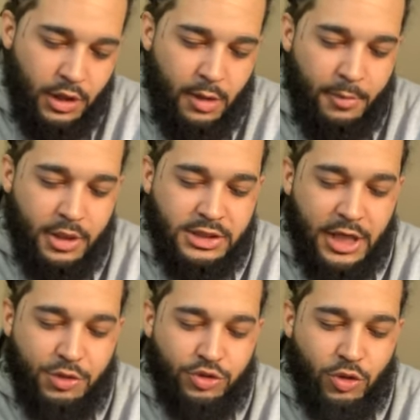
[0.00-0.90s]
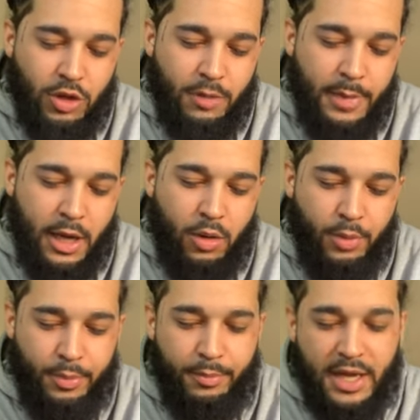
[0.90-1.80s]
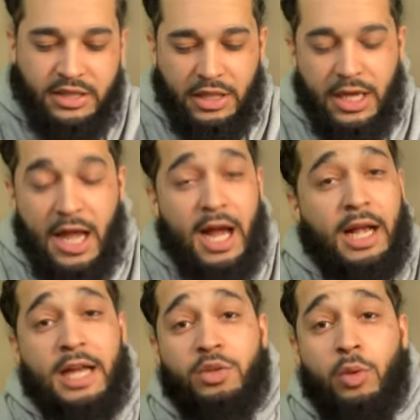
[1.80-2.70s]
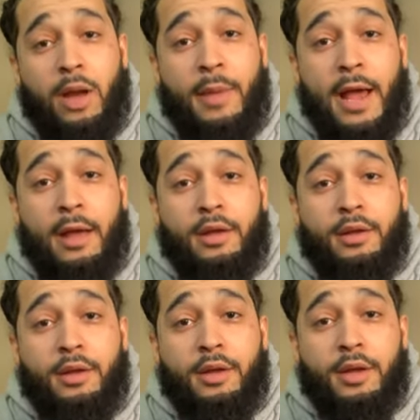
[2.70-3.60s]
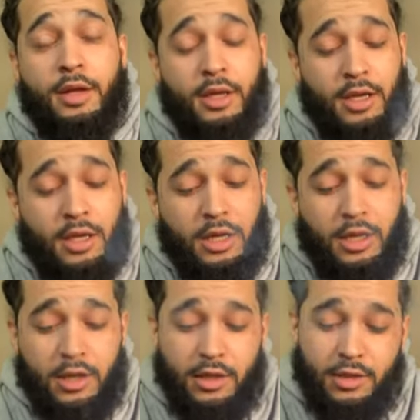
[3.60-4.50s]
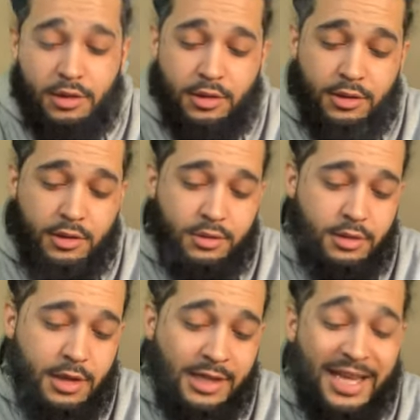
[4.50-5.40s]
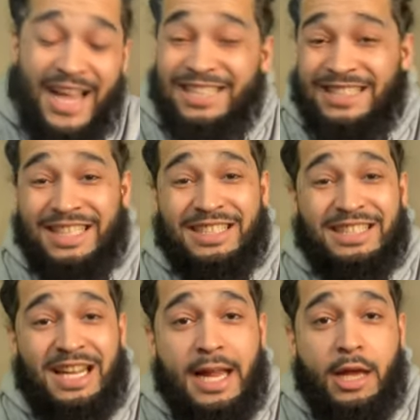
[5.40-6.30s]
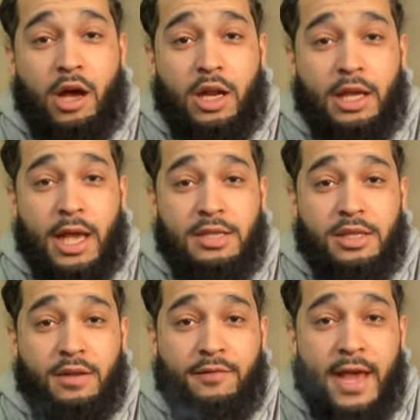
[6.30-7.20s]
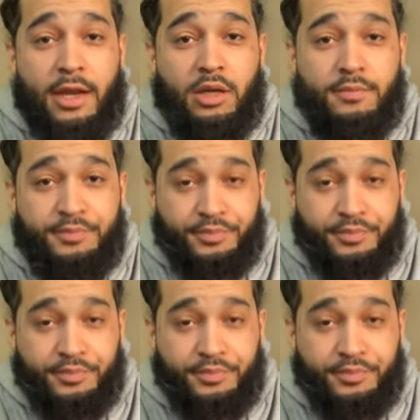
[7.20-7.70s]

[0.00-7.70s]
I'm gonna tell you a story about basically how I got to where I'm at. Uh, at the age of 16, I caught a case in Nevada.